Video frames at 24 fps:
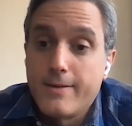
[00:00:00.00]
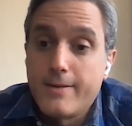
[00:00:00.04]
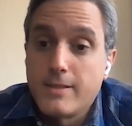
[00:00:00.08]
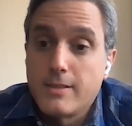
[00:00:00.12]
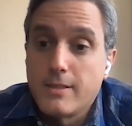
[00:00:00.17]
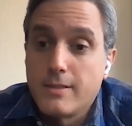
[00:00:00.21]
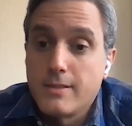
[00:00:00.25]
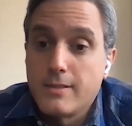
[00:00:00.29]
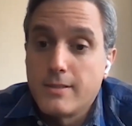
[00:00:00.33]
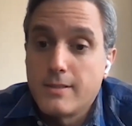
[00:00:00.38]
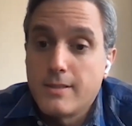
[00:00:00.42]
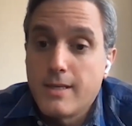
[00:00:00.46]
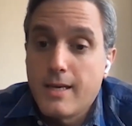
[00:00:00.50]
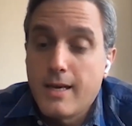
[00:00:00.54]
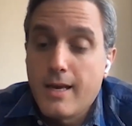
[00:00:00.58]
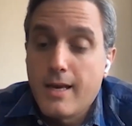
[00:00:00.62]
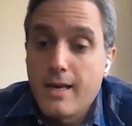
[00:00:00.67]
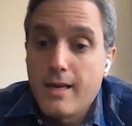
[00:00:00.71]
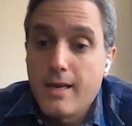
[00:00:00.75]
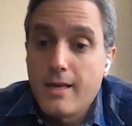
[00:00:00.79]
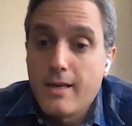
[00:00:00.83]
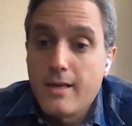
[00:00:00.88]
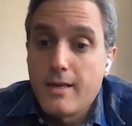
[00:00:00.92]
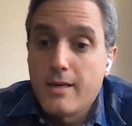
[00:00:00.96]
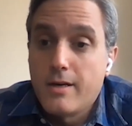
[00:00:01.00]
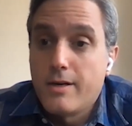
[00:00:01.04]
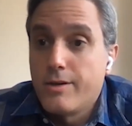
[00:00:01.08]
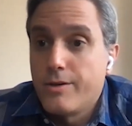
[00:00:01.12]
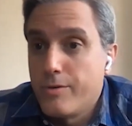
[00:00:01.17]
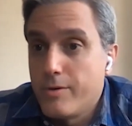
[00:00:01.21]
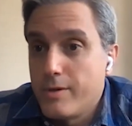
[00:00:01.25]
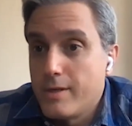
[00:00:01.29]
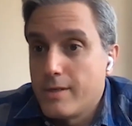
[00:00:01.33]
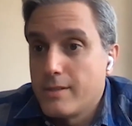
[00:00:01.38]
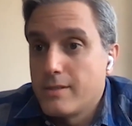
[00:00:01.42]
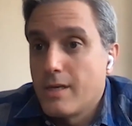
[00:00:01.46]
This is a
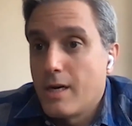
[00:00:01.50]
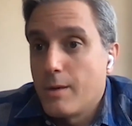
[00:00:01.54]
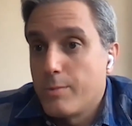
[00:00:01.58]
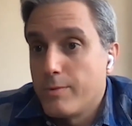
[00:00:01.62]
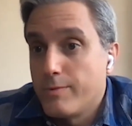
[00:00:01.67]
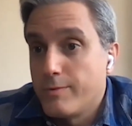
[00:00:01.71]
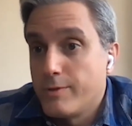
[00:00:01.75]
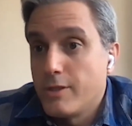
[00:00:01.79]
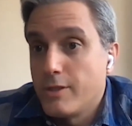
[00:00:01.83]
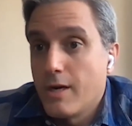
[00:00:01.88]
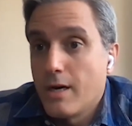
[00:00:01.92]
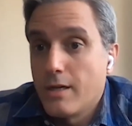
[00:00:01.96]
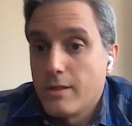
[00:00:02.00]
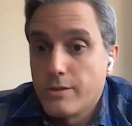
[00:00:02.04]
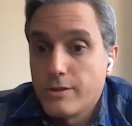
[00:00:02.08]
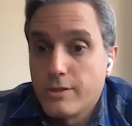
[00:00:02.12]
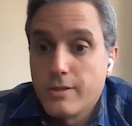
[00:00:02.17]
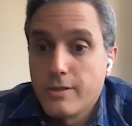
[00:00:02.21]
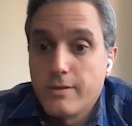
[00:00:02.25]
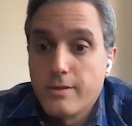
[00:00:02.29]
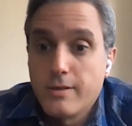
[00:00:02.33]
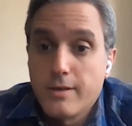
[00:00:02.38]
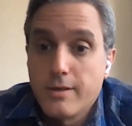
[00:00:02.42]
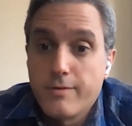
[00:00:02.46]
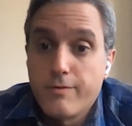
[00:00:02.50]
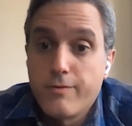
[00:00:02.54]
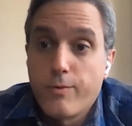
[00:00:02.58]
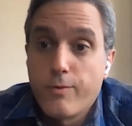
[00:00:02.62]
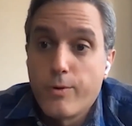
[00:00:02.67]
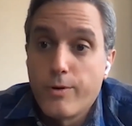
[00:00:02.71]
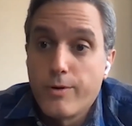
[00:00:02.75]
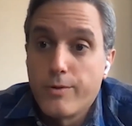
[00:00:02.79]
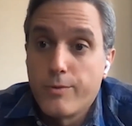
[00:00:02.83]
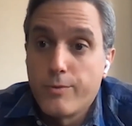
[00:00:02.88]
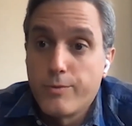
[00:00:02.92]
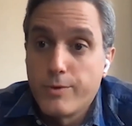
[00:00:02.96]
unique type of geology
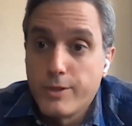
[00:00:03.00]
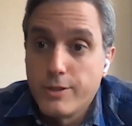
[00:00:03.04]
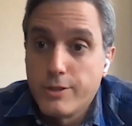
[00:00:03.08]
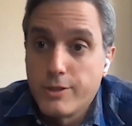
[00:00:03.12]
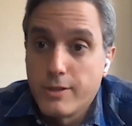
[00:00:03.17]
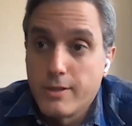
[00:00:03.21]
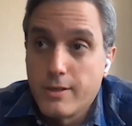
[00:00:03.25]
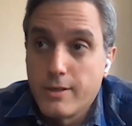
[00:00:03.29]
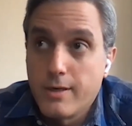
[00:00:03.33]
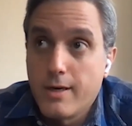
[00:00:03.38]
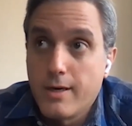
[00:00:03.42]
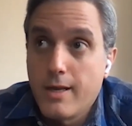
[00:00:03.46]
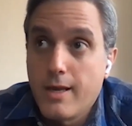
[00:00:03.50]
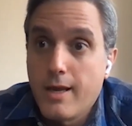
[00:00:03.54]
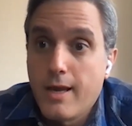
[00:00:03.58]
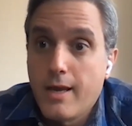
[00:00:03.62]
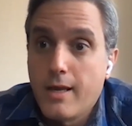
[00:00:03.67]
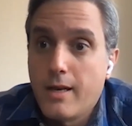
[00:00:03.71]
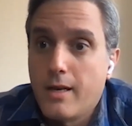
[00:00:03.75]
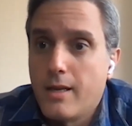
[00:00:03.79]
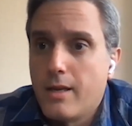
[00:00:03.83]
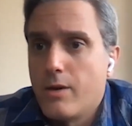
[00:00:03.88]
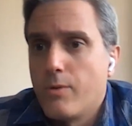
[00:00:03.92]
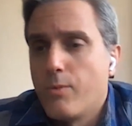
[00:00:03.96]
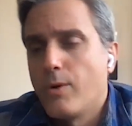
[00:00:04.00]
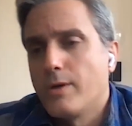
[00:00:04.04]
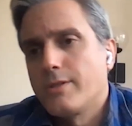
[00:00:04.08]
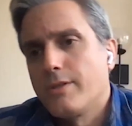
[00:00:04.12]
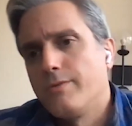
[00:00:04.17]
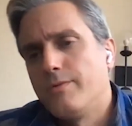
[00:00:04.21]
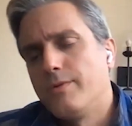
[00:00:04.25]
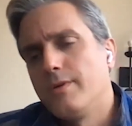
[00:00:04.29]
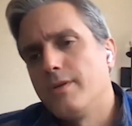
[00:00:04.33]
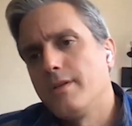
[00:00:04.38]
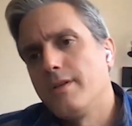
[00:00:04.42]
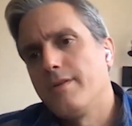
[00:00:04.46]
for the region, and it
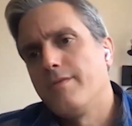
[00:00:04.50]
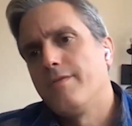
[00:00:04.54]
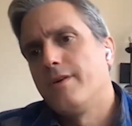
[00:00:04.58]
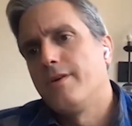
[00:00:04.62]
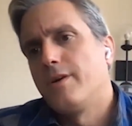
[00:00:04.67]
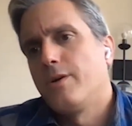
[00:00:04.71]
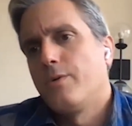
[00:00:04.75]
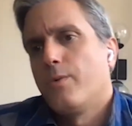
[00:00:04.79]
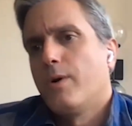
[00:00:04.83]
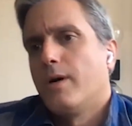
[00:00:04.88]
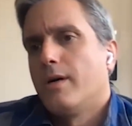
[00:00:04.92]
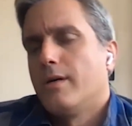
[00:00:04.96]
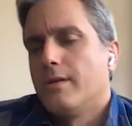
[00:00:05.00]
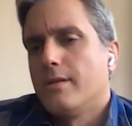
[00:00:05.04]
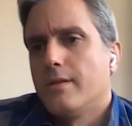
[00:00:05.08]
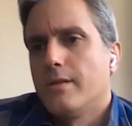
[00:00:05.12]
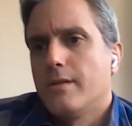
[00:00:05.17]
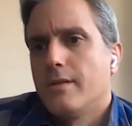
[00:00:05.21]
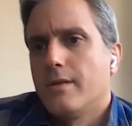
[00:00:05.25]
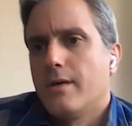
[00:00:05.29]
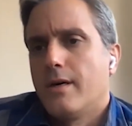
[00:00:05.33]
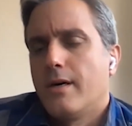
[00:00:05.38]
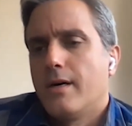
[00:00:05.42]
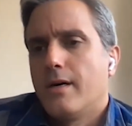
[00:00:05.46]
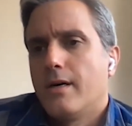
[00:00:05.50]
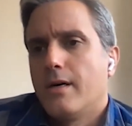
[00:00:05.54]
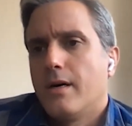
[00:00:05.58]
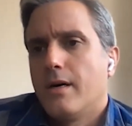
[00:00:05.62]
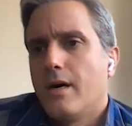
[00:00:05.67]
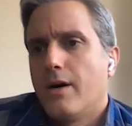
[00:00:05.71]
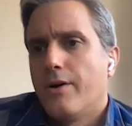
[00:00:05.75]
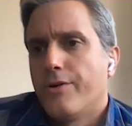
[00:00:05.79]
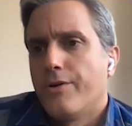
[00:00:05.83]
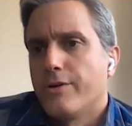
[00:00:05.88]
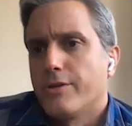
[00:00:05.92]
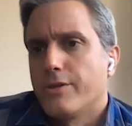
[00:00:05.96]
wasn't really very well
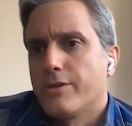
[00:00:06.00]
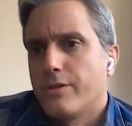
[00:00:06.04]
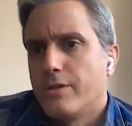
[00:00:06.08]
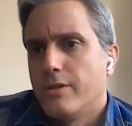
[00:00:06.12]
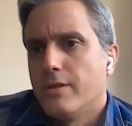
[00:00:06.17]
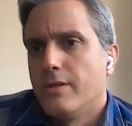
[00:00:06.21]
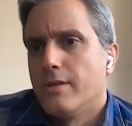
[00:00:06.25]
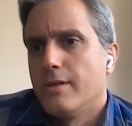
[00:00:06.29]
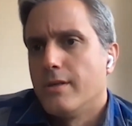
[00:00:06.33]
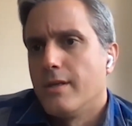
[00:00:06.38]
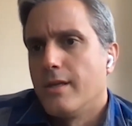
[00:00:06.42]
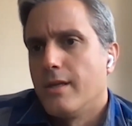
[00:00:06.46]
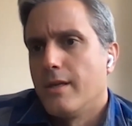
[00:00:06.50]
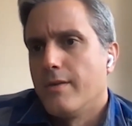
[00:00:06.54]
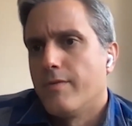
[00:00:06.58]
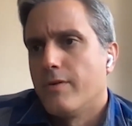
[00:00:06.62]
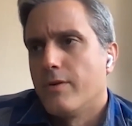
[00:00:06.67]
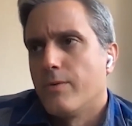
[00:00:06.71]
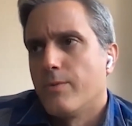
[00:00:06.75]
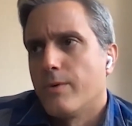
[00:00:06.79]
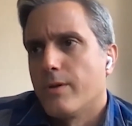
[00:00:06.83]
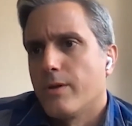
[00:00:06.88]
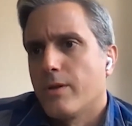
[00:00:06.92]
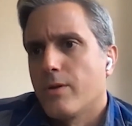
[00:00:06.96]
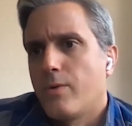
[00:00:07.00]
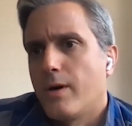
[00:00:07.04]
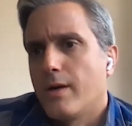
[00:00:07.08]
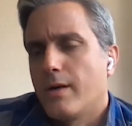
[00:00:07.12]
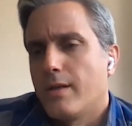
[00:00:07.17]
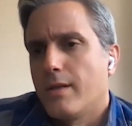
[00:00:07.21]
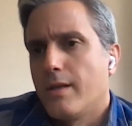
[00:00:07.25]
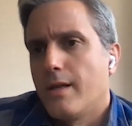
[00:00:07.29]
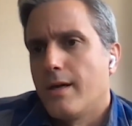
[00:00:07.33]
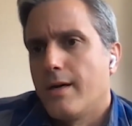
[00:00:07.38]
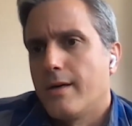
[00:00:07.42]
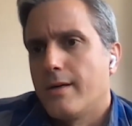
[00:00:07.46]
understood, even with
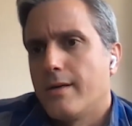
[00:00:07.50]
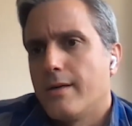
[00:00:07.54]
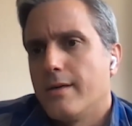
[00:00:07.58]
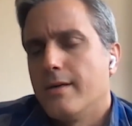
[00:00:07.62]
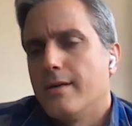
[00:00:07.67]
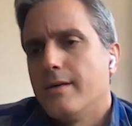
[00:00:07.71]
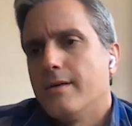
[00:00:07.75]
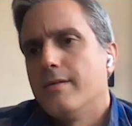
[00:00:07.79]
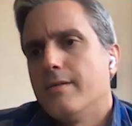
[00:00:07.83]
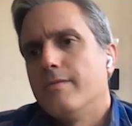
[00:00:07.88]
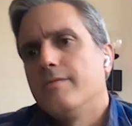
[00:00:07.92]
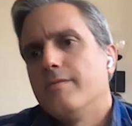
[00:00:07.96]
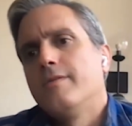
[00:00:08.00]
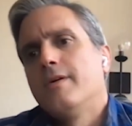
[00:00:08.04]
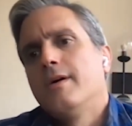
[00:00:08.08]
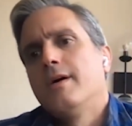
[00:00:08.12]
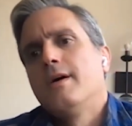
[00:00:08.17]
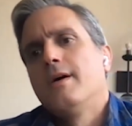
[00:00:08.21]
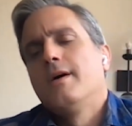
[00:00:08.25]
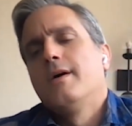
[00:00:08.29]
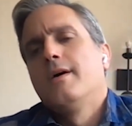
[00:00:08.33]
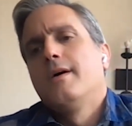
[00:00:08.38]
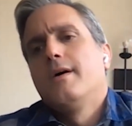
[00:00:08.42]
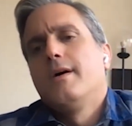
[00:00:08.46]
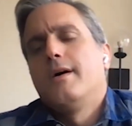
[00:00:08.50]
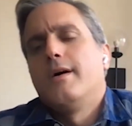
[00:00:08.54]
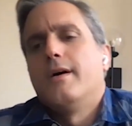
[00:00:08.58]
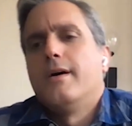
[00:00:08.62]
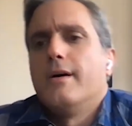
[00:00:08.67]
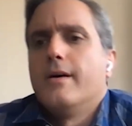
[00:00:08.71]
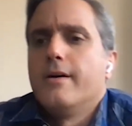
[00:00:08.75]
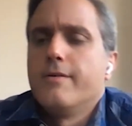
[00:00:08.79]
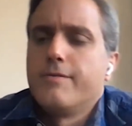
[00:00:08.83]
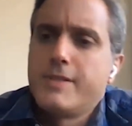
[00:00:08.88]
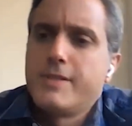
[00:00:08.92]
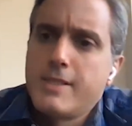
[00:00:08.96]
quite a lot
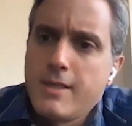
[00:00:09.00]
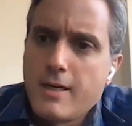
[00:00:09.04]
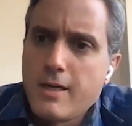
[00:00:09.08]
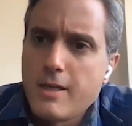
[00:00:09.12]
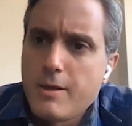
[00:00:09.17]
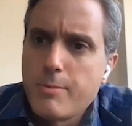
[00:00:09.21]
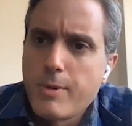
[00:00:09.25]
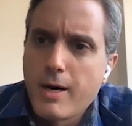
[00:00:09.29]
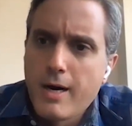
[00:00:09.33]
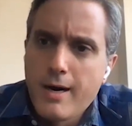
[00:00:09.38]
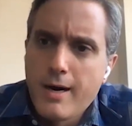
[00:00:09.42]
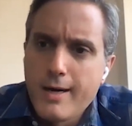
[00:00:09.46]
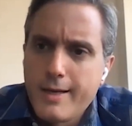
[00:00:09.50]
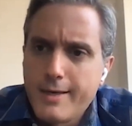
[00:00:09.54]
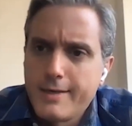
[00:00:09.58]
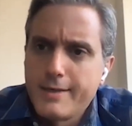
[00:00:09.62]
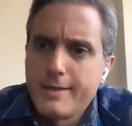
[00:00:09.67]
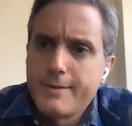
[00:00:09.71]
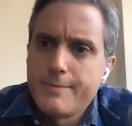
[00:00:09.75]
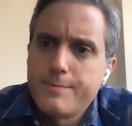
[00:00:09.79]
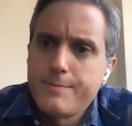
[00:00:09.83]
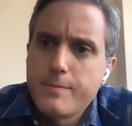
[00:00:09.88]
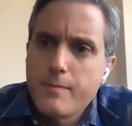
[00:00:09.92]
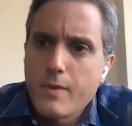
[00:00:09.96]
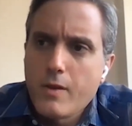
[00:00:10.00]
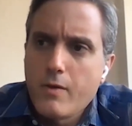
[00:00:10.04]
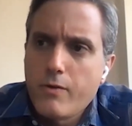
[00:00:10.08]
of study behind it.